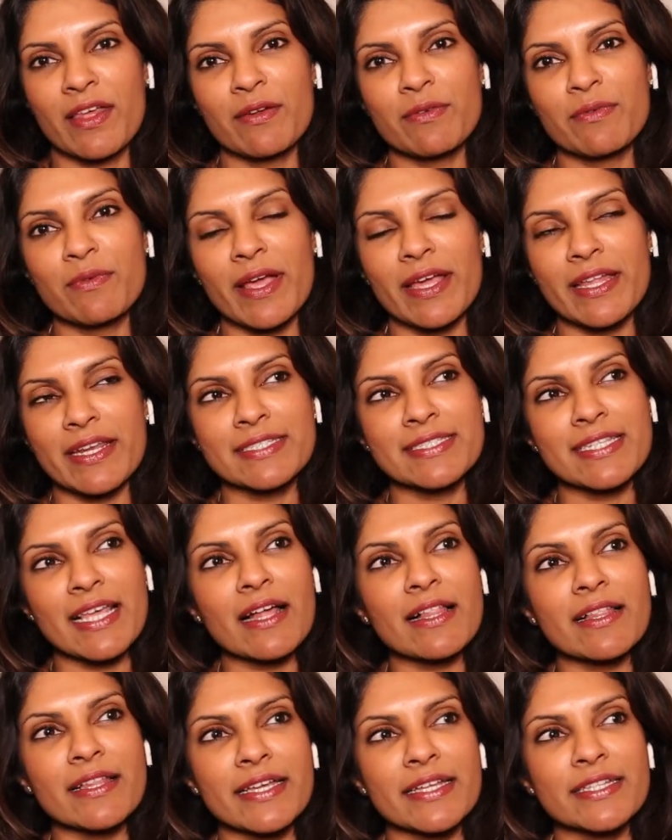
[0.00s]
Right,
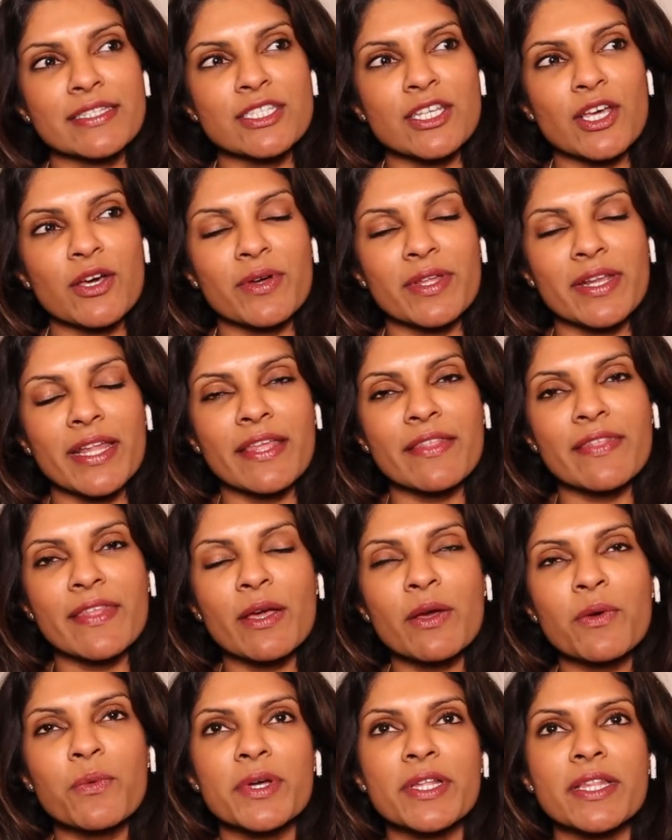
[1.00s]
exactly. And I
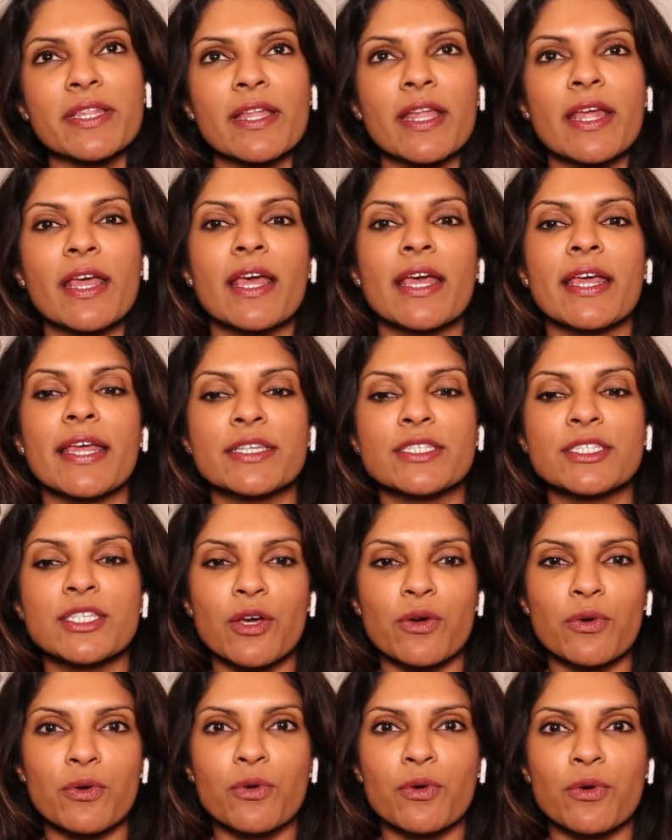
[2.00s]
think what is
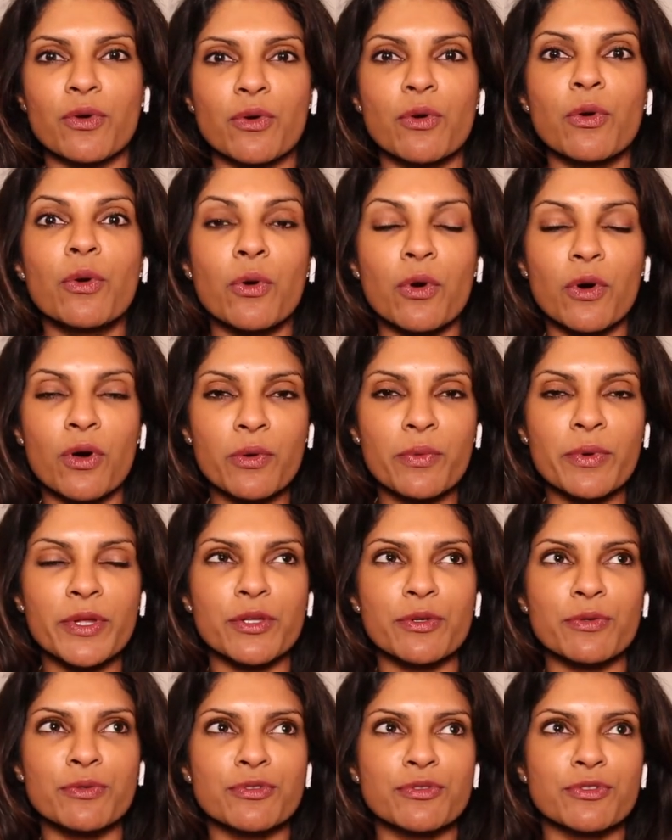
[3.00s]
so cool
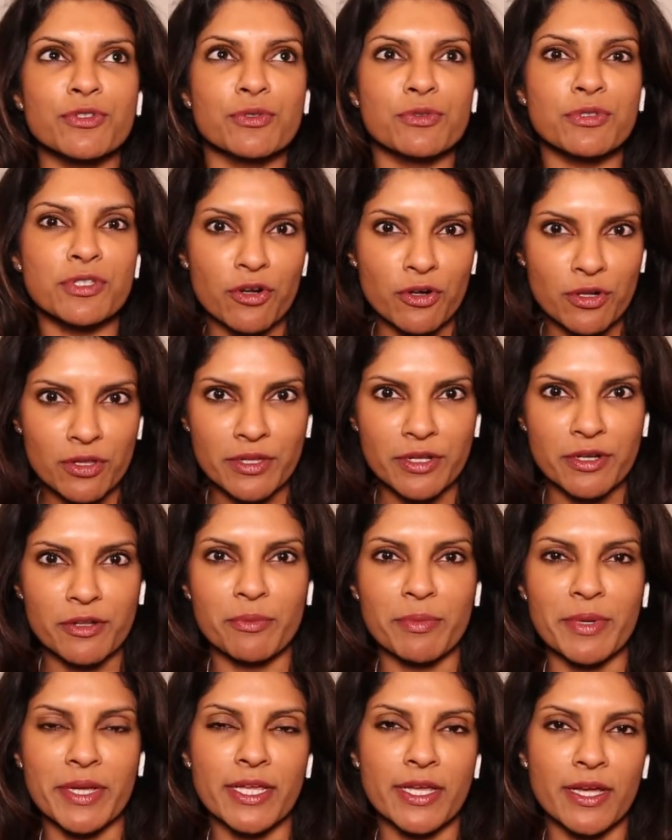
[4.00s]
when you do start a
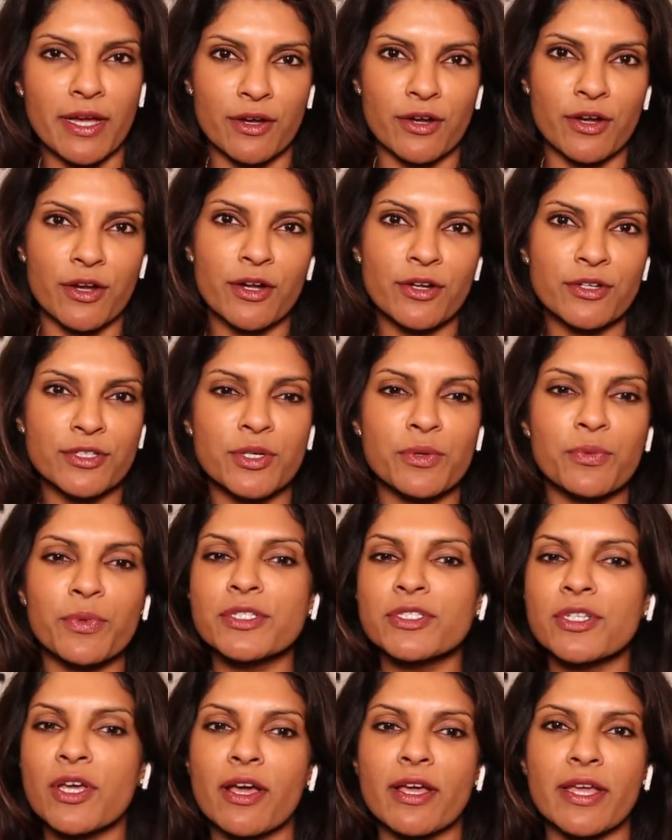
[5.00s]
little bit younger, so
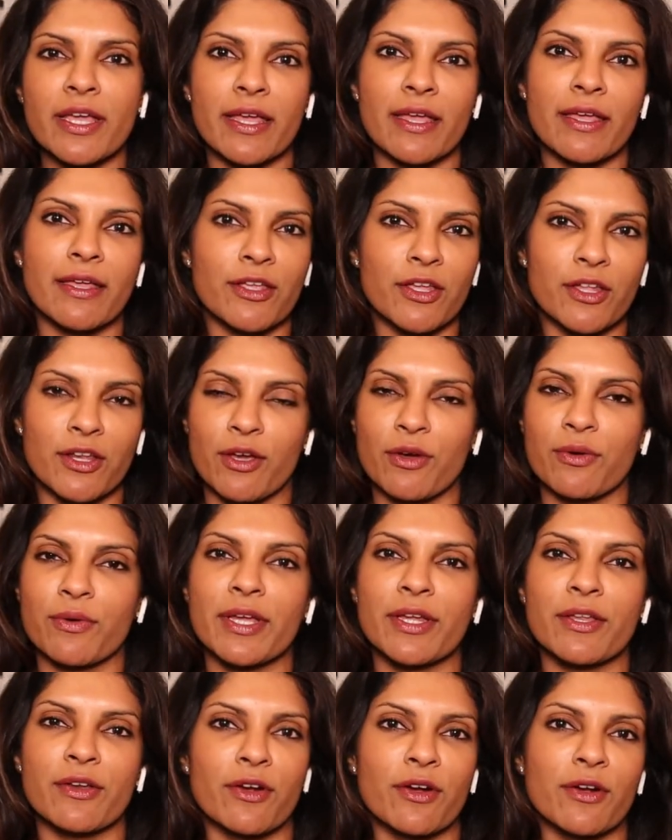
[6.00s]
we're talking,
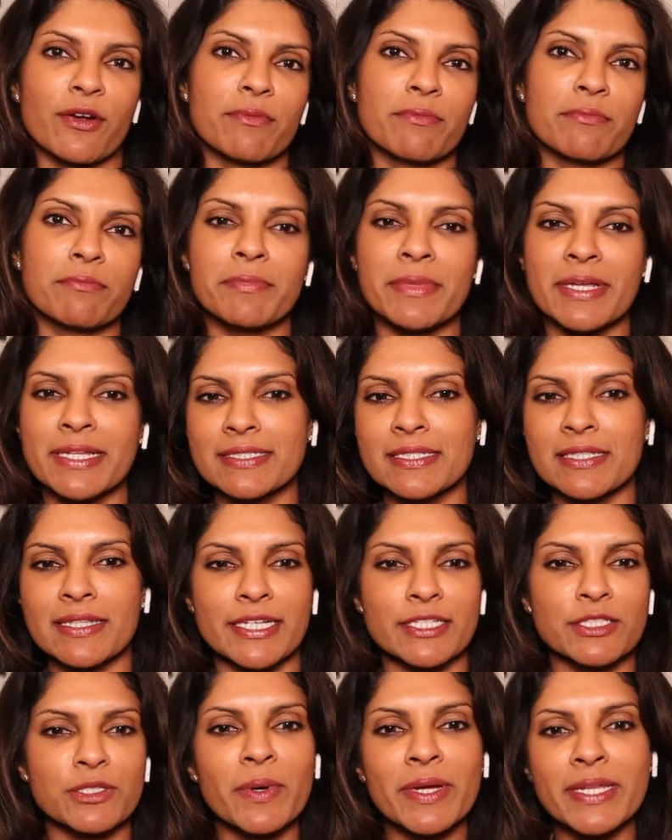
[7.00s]
in our mid to
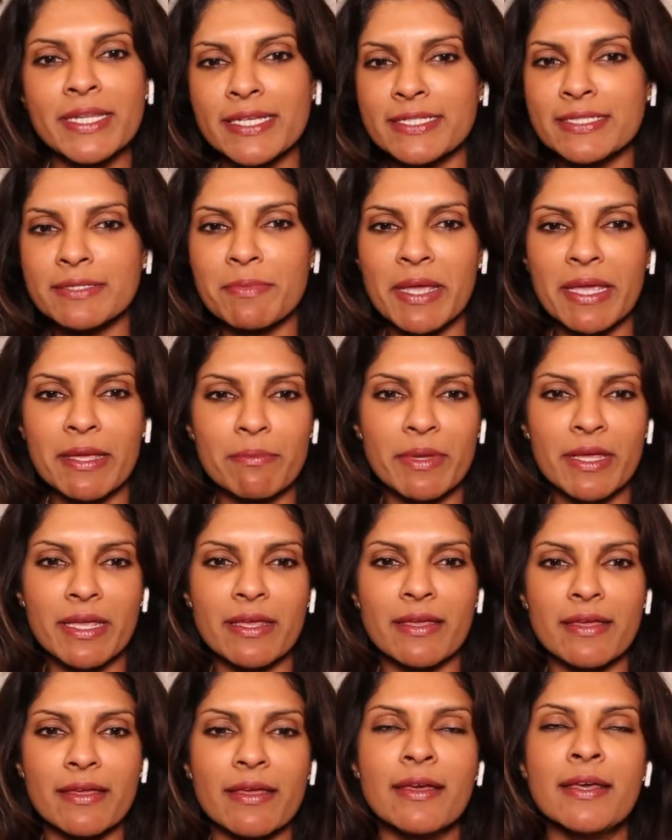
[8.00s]
late 20s,
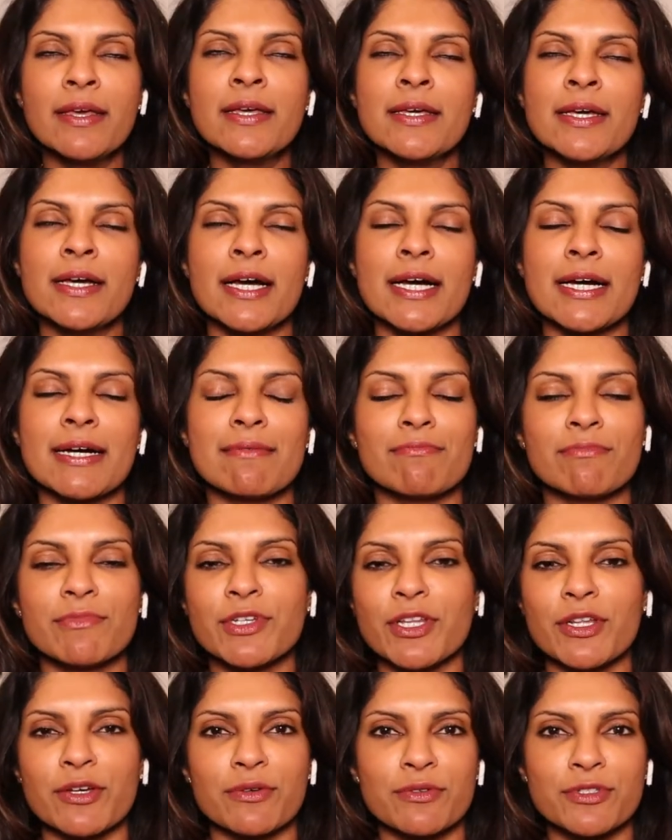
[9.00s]
maybe,
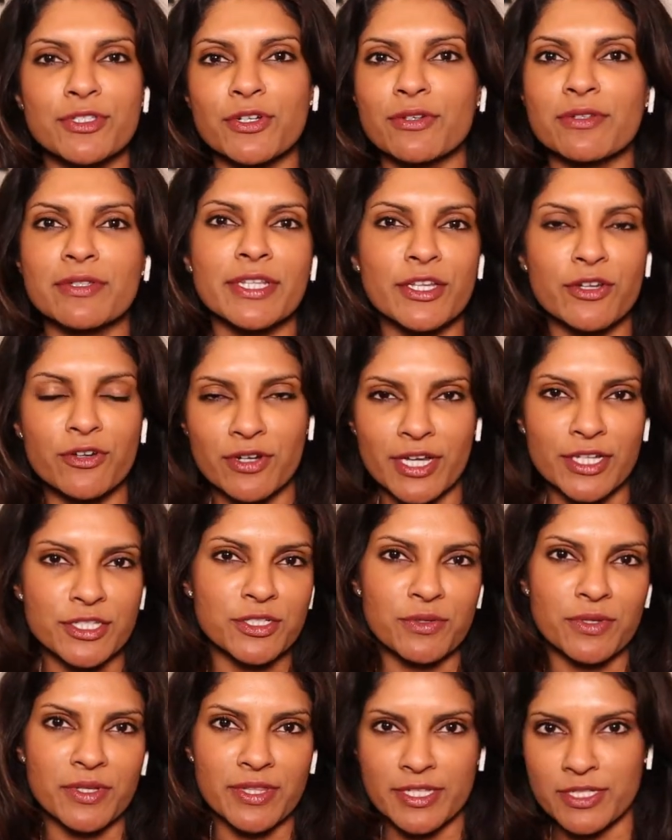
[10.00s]
certainly you're not
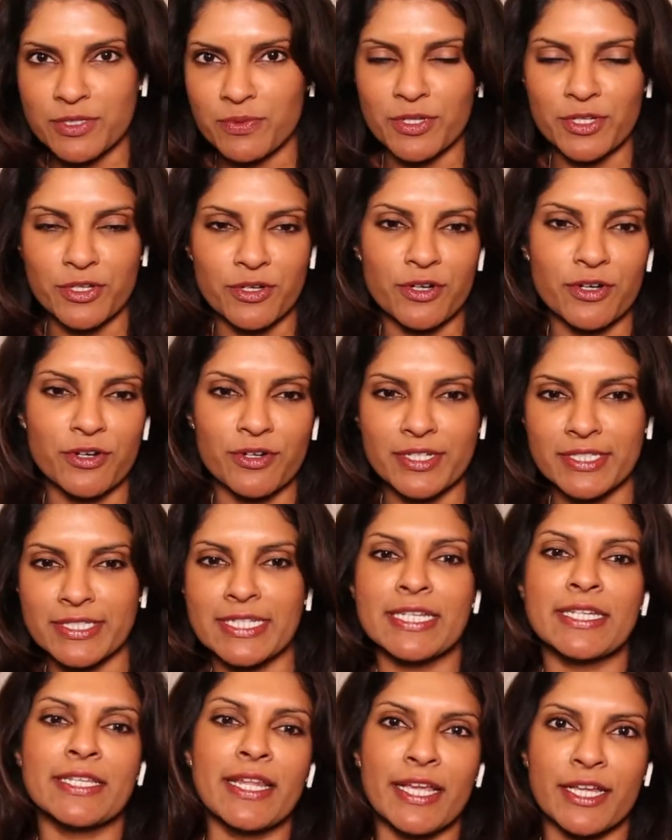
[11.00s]
doing this when you're a
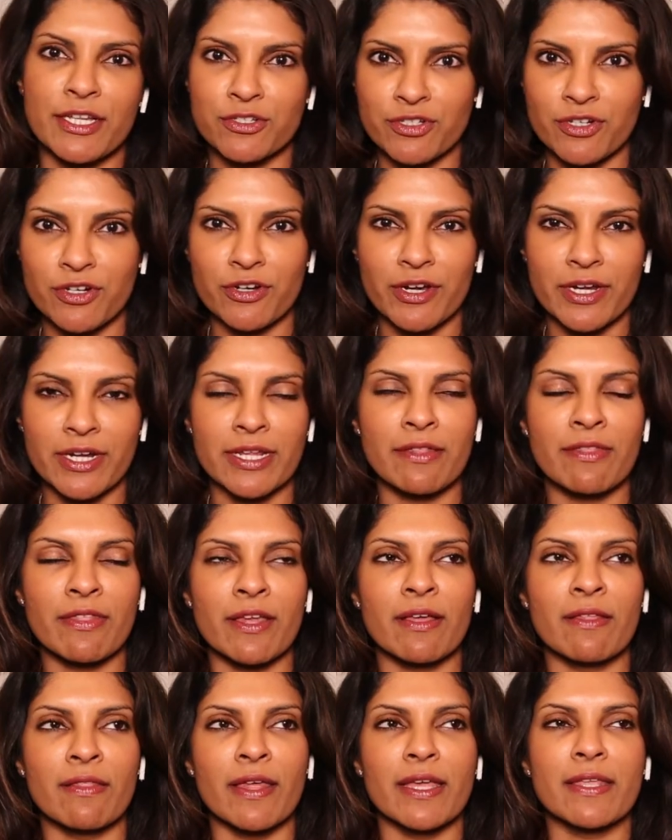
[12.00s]
teenager or
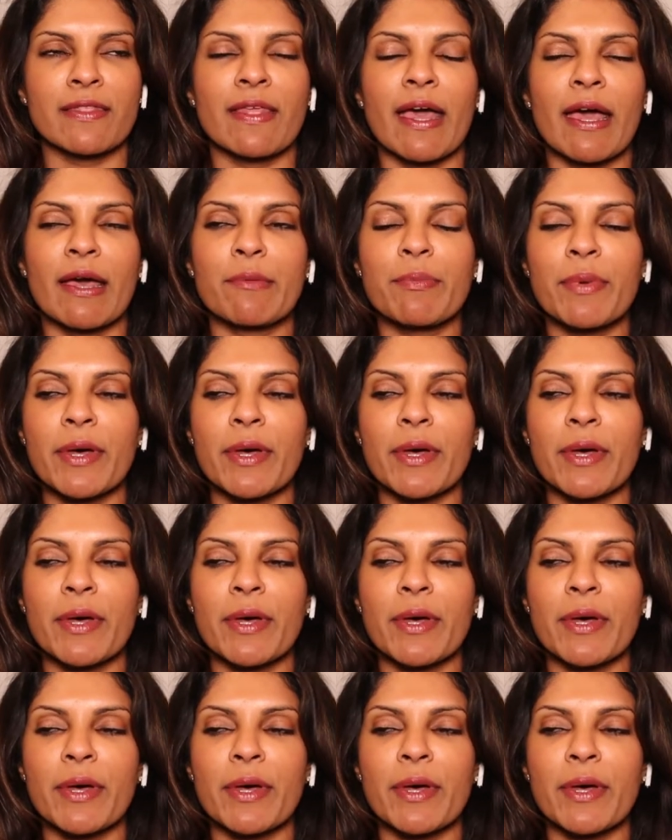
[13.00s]
anything like that.